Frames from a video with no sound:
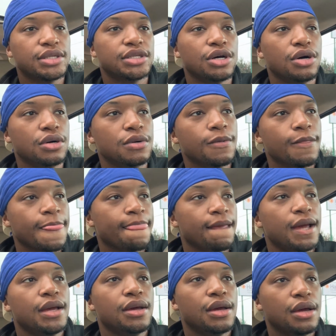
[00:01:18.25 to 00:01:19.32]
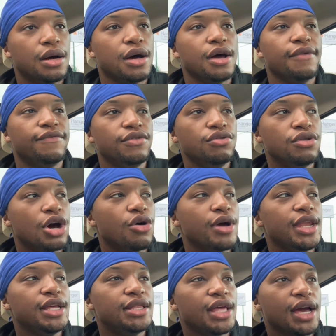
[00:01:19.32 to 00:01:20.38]
So if you know
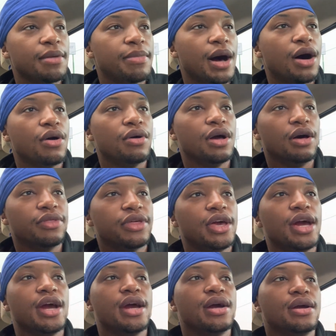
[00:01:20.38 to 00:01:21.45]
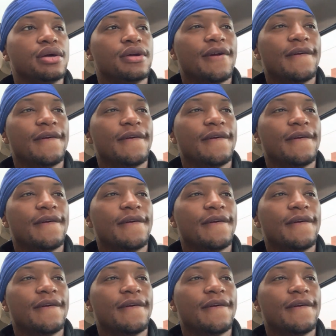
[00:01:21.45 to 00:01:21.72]
anything about healthcare,